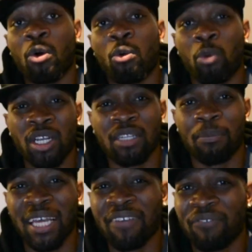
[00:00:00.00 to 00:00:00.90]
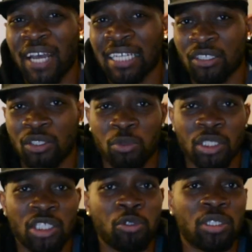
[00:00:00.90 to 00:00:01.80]
One of the main factors when
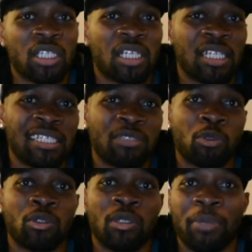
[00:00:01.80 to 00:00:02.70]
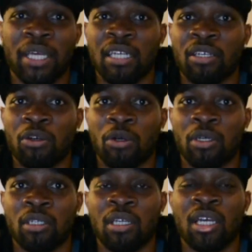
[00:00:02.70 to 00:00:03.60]
choosing the cleats will depend on